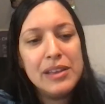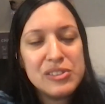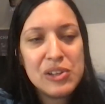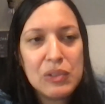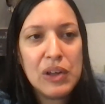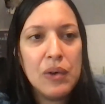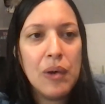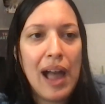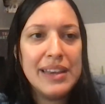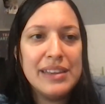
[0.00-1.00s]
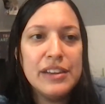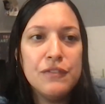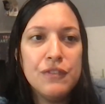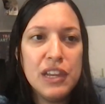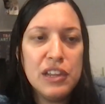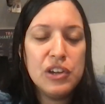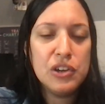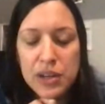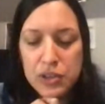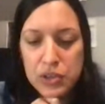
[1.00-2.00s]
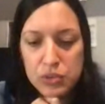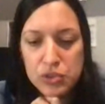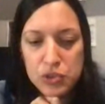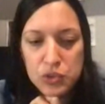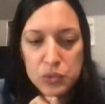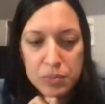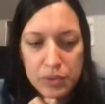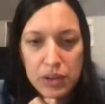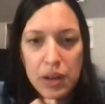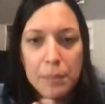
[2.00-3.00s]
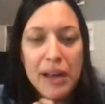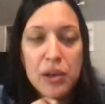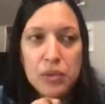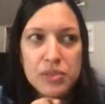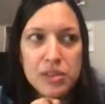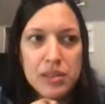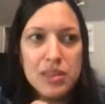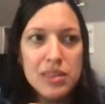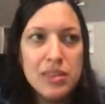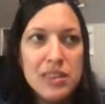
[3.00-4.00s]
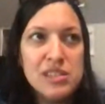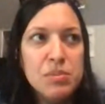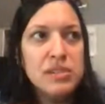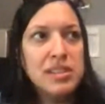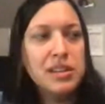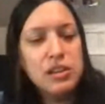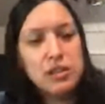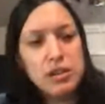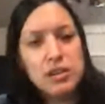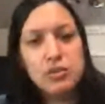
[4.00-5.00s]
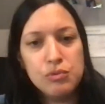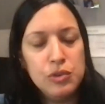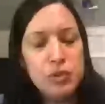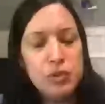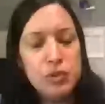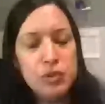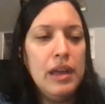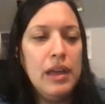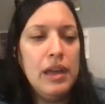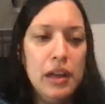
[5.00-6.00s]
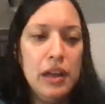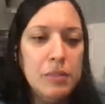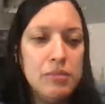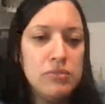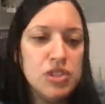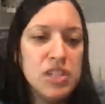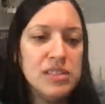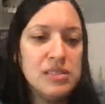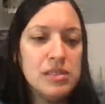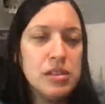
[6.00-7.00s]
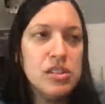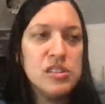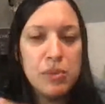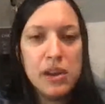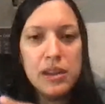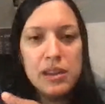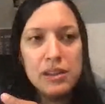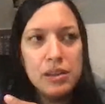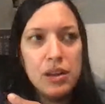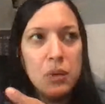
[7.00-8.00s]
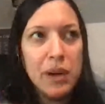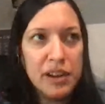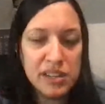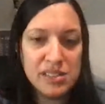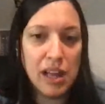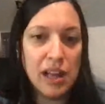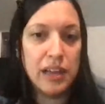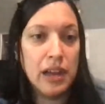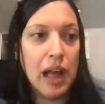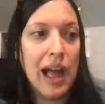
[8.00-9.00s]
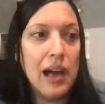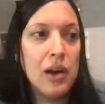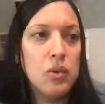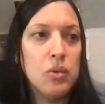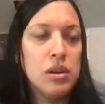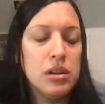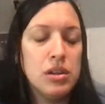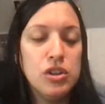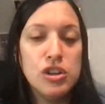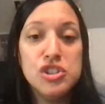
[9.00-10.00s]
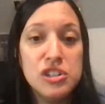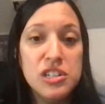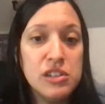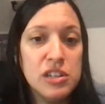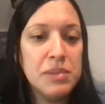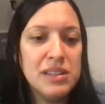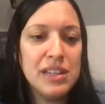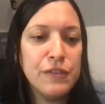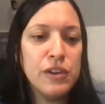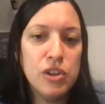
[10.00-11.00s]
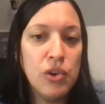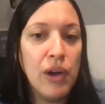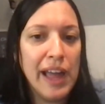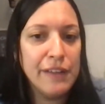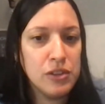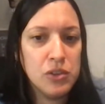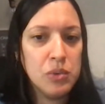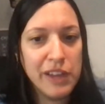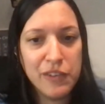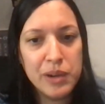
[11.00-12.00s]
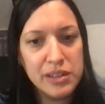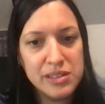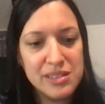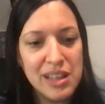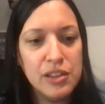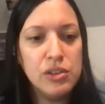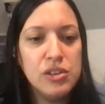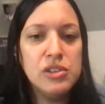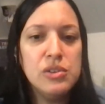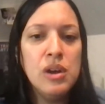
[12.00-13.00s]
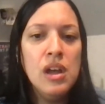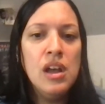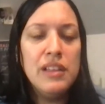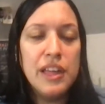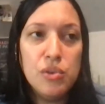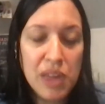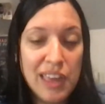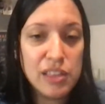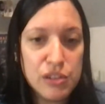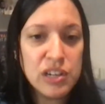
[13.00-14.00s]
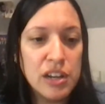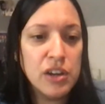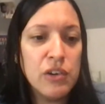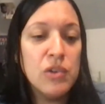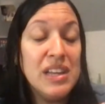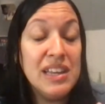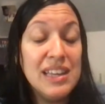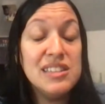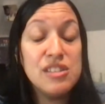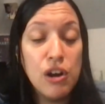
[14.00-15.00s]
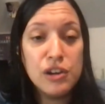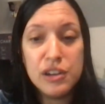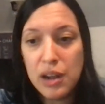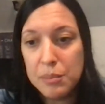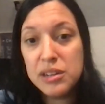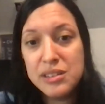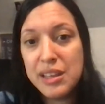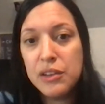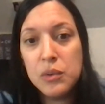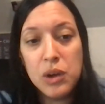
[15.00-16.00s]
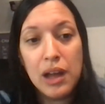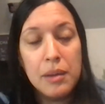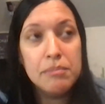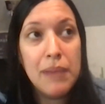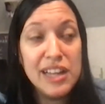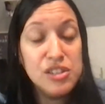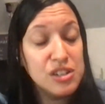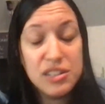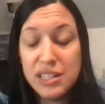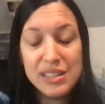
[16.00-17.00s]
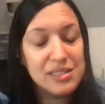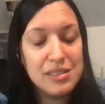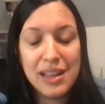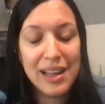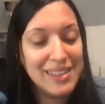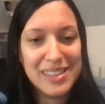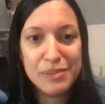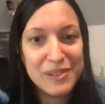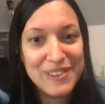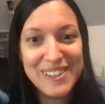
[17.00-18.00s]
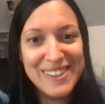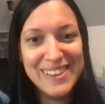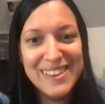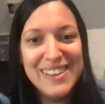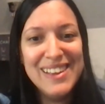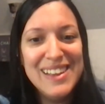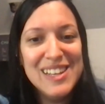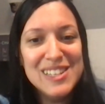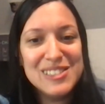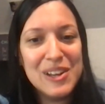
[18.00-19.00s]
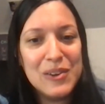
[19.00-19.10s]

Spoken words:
solo. I did a video on YouTube about this particular group, just to spread awareness on how your journey could be different. You don't have to do what everyone else is telling you to do. Like, you can learn on your own. It is harder. I'm going to tell you what, my journey is not typical. So